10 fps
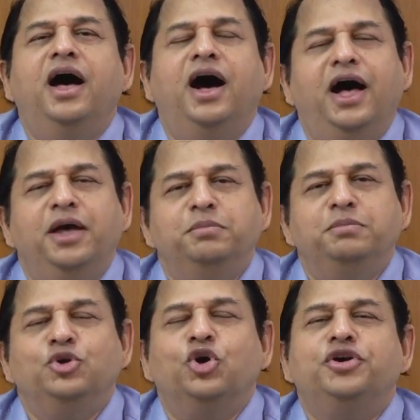
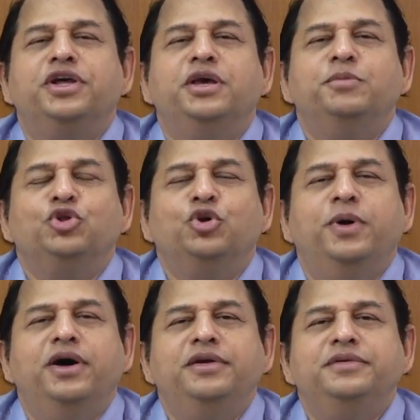I'm Dr. Hemant
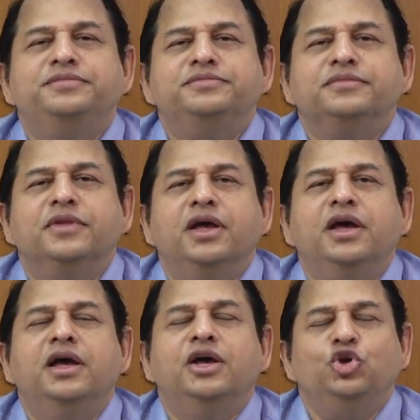Kumar,
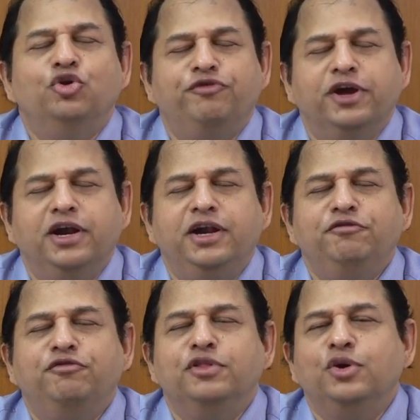your faculty
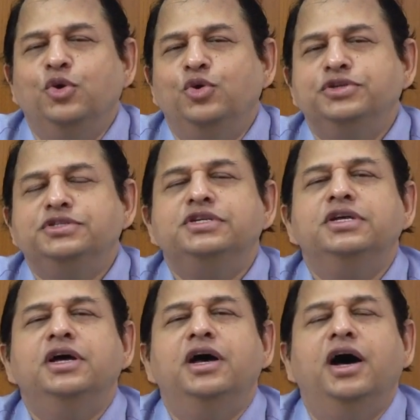for the
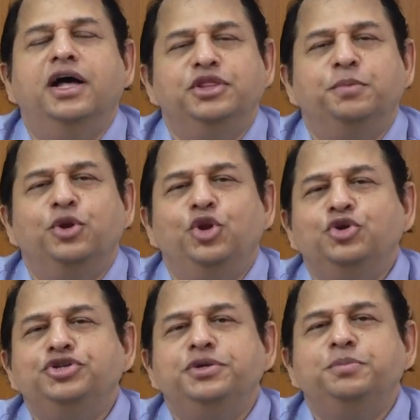course
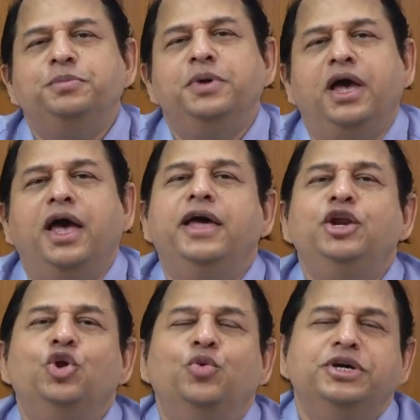Entrepreneurship and
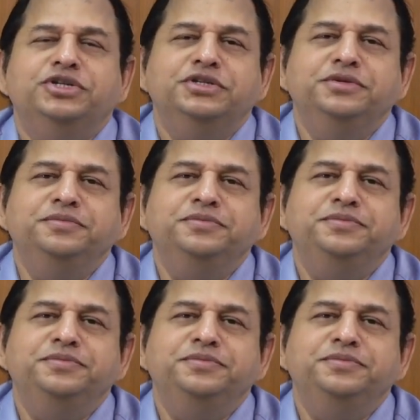Innovation.